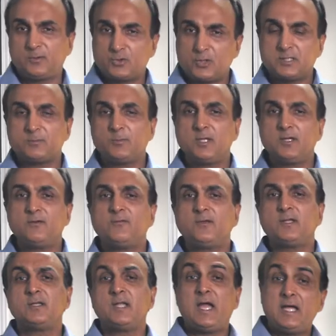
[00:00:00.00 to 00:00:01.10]
trust me enough
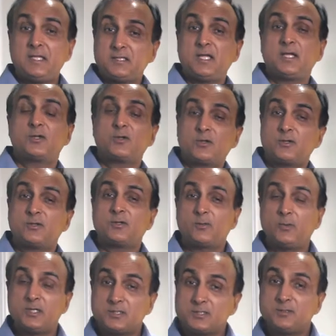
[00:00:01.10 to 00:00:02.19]
and ask that
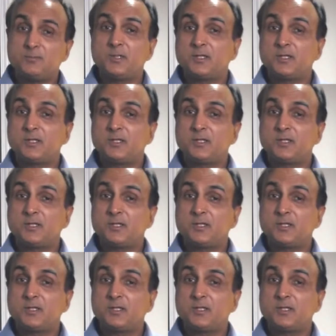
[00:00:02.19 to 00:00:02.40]
question,